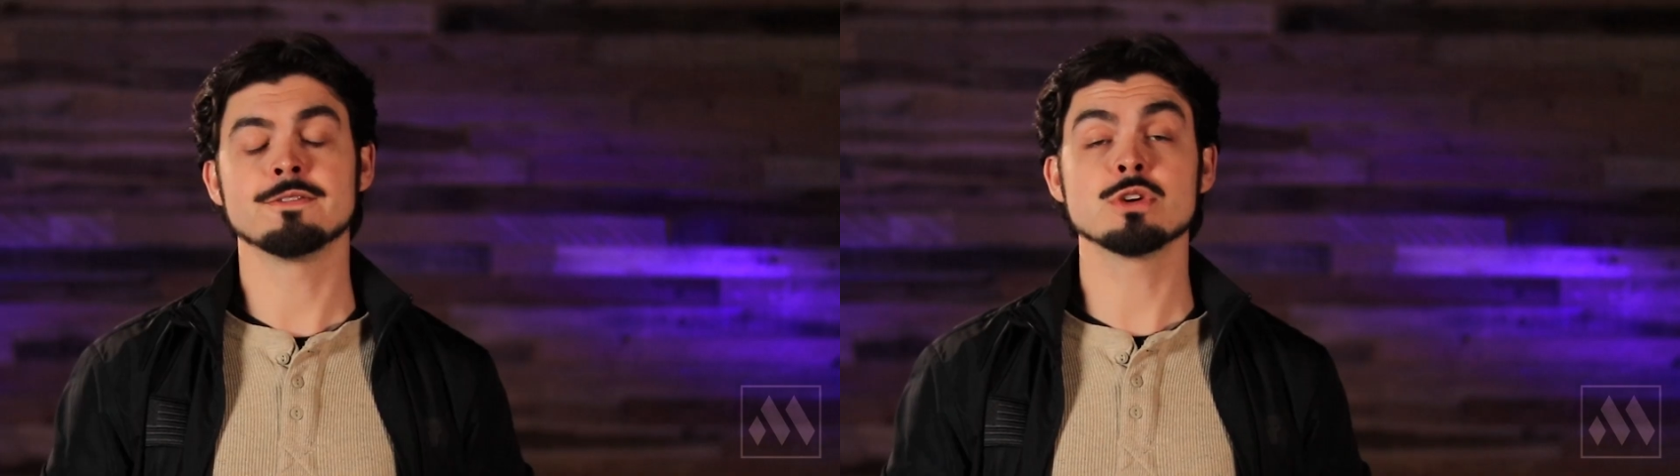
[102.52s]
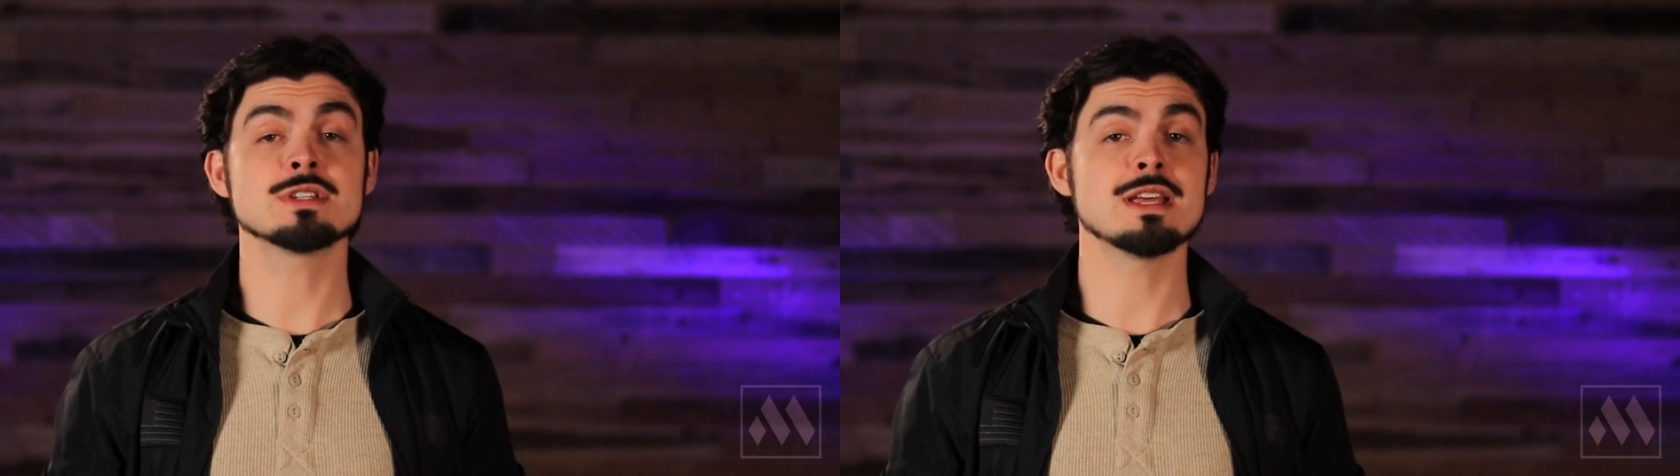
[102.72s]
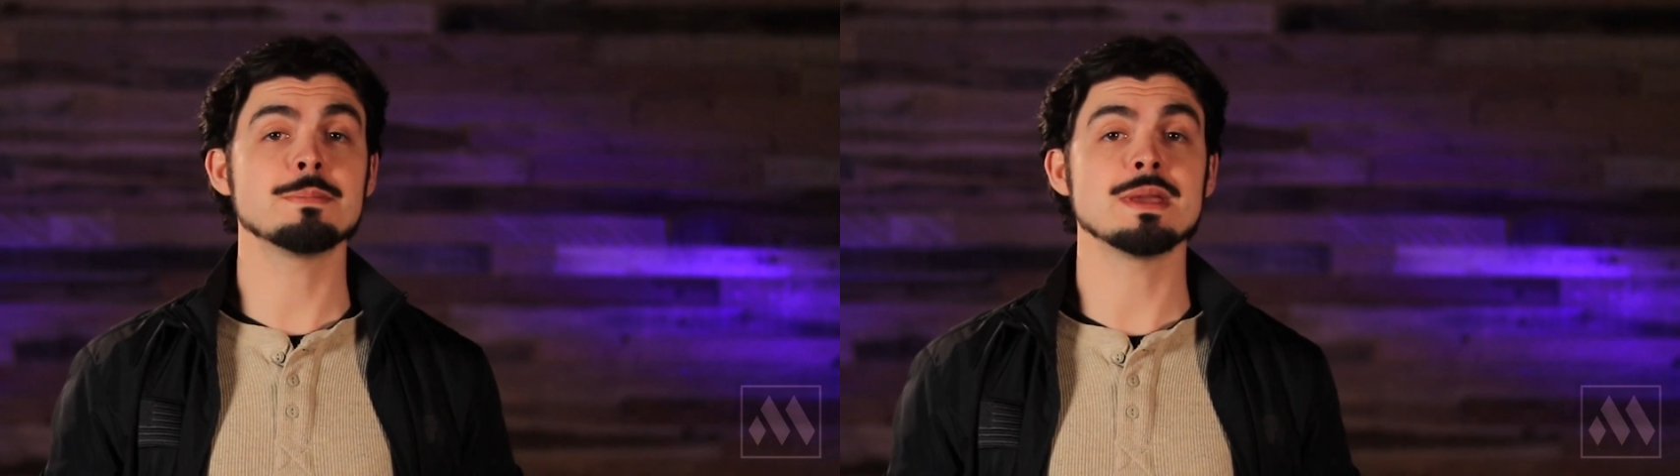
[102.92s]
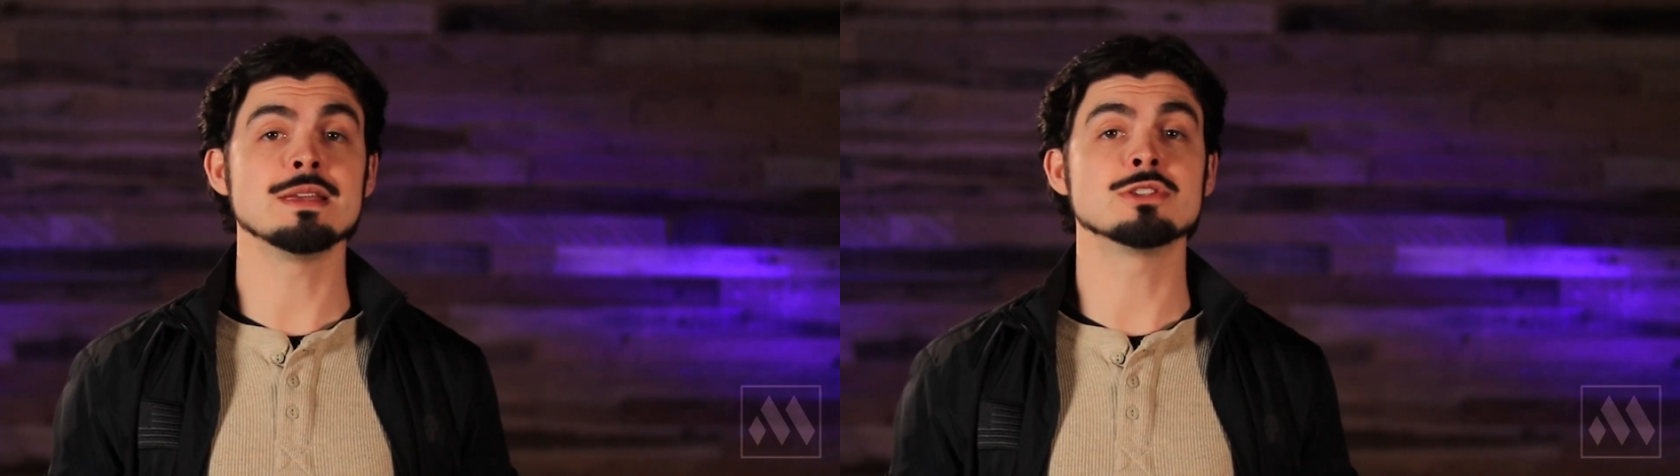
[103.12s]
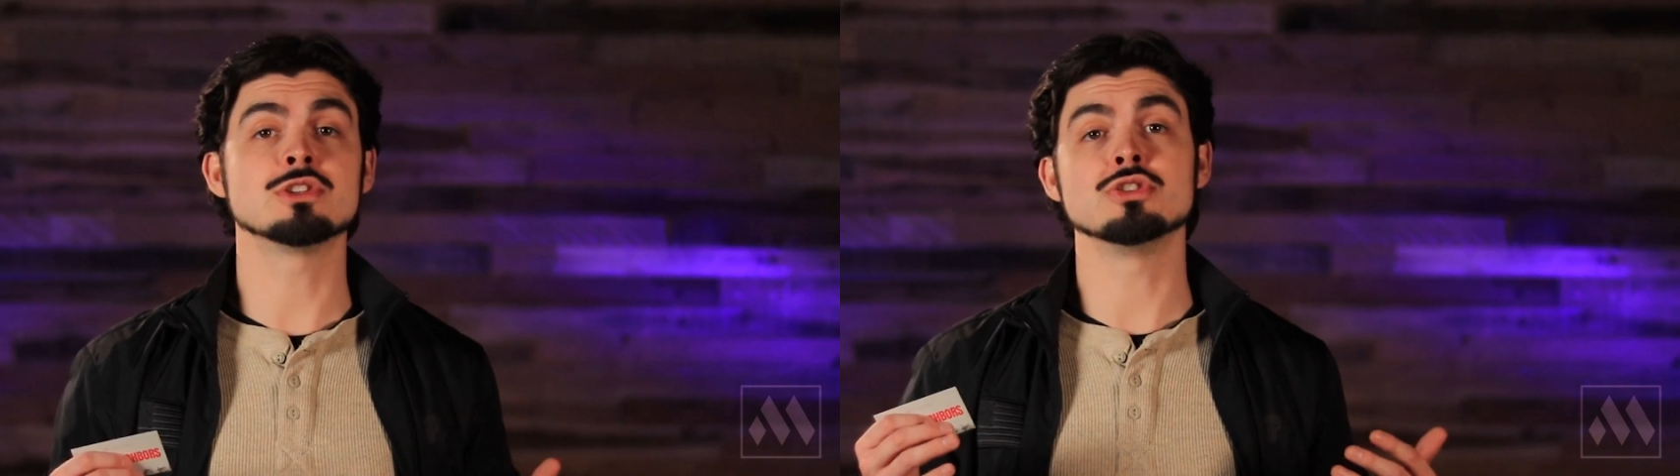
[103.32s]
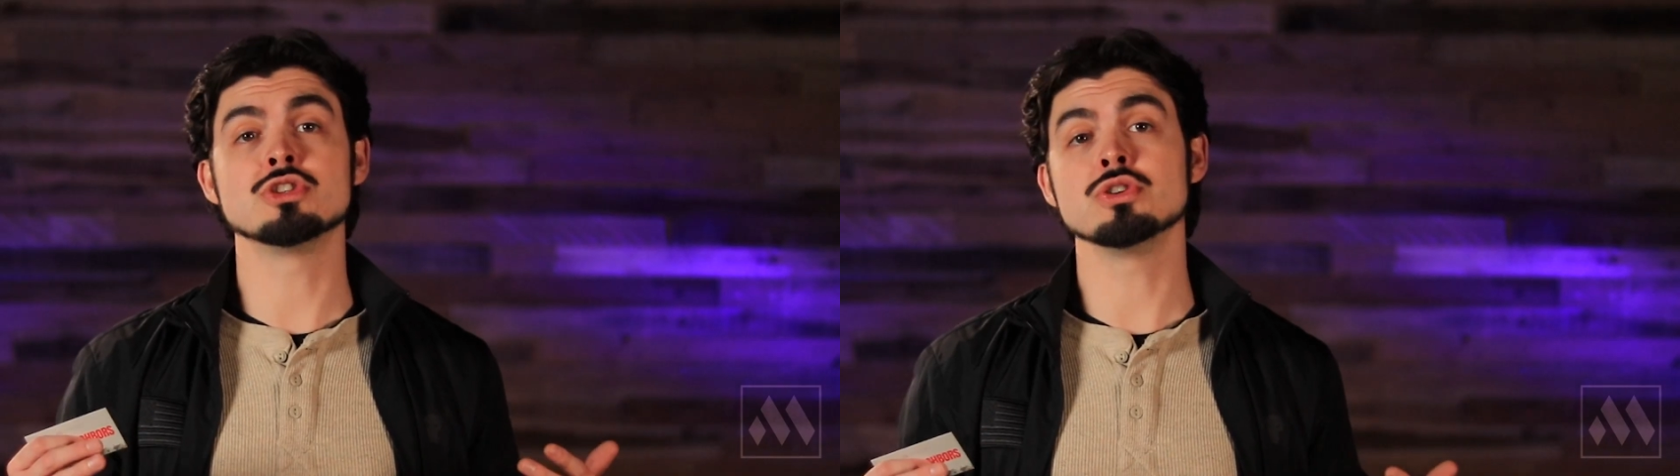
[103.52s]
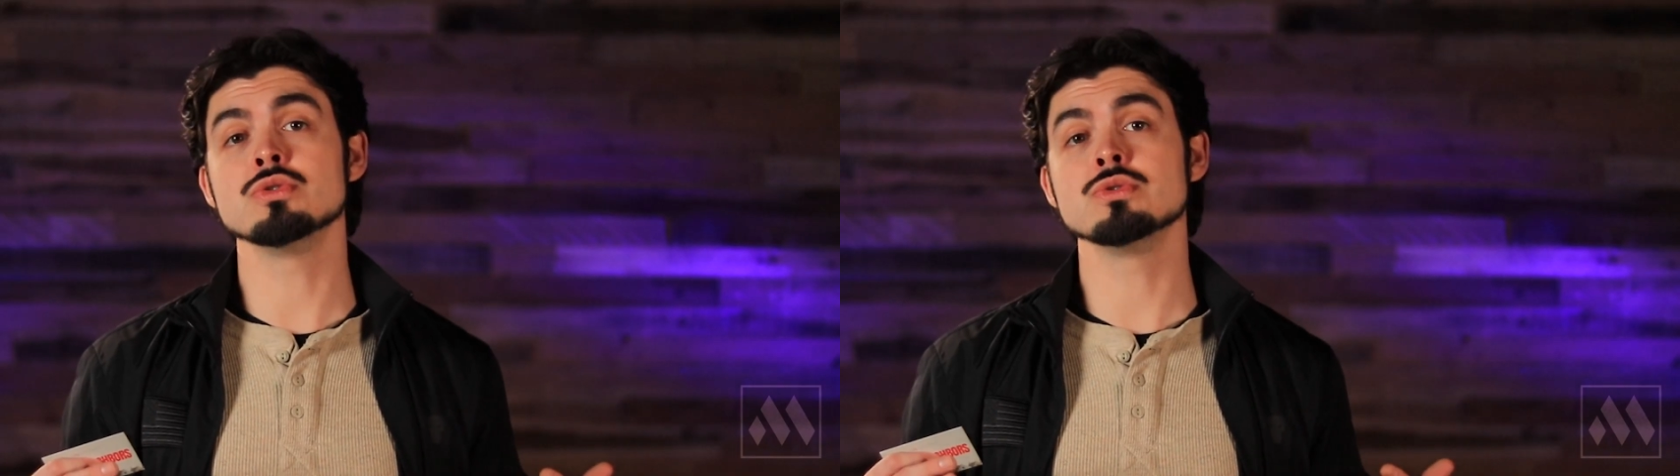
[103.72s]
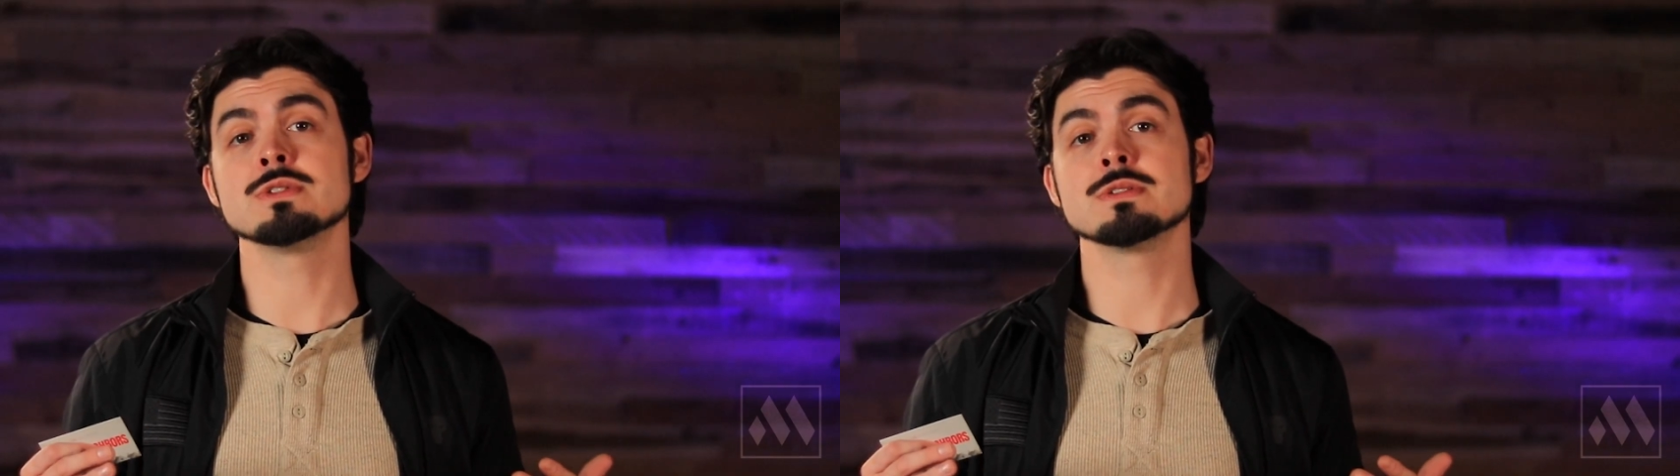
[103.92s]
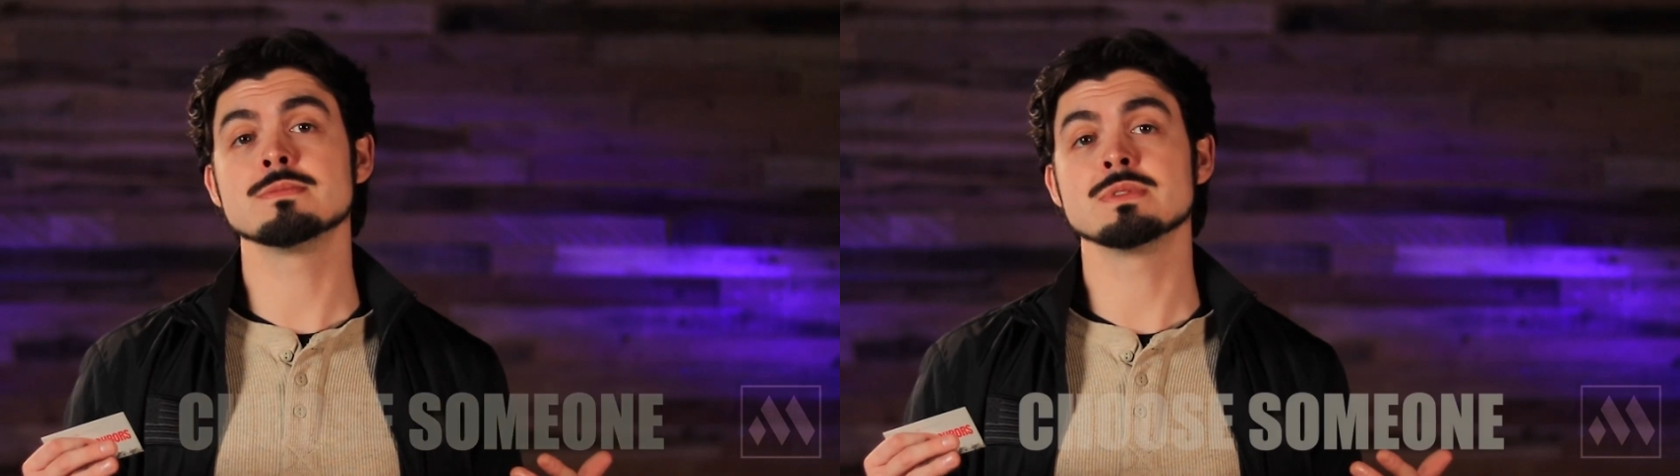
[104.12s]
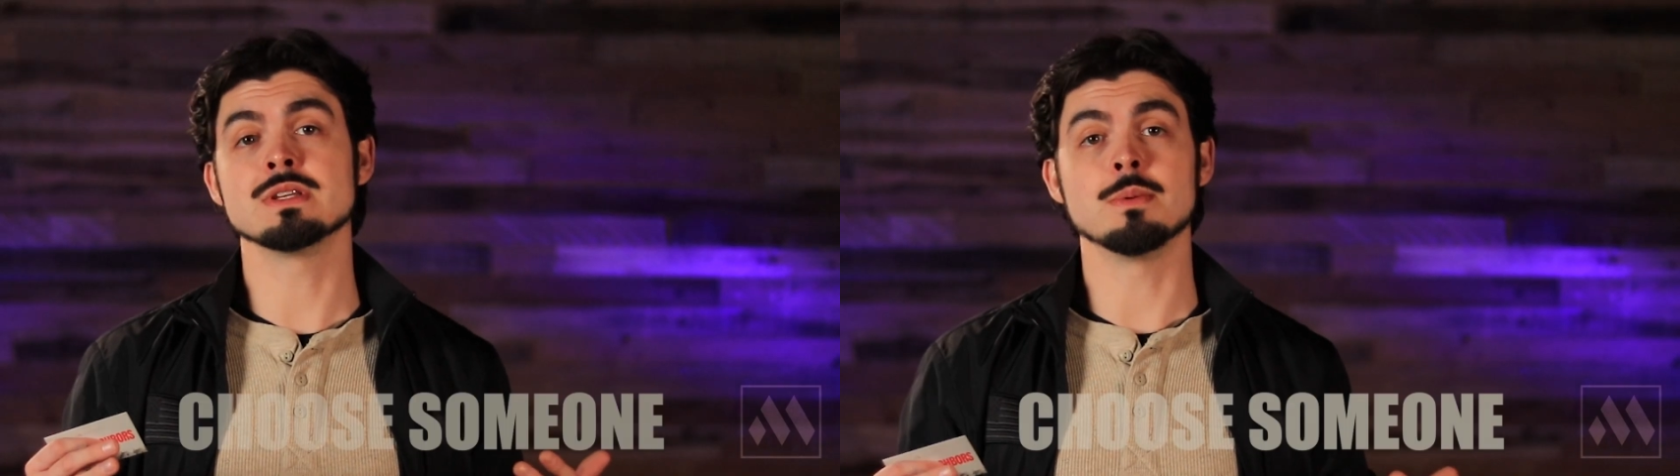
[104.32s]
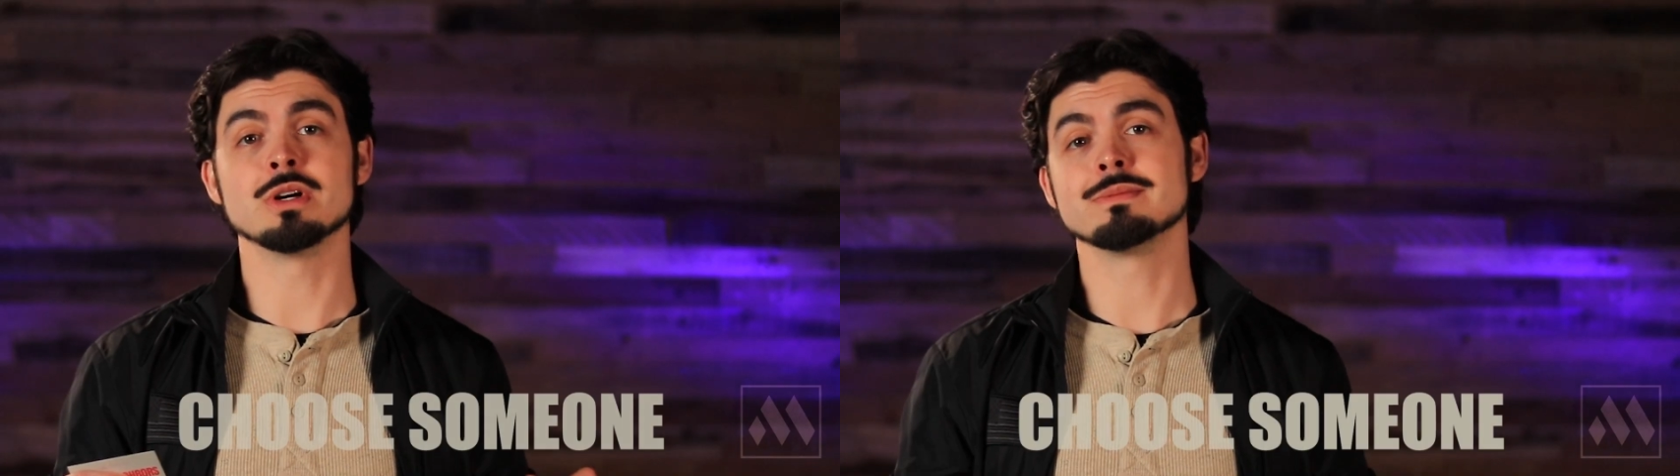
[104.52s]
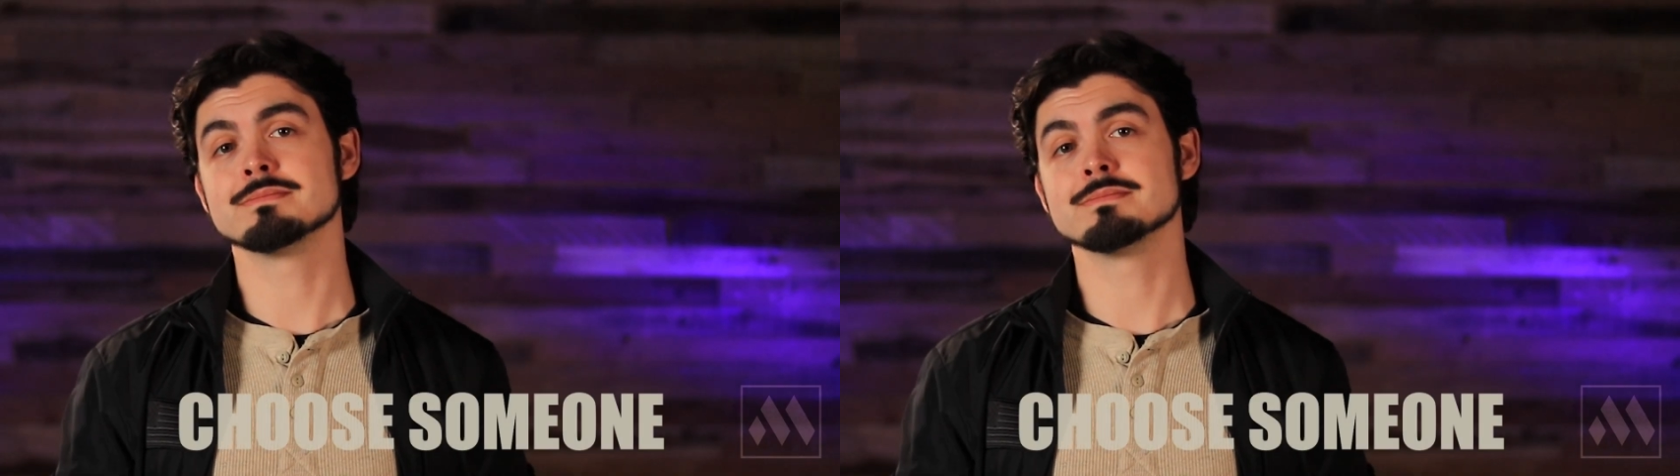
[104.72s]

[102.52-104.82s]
The first step is to choose someone,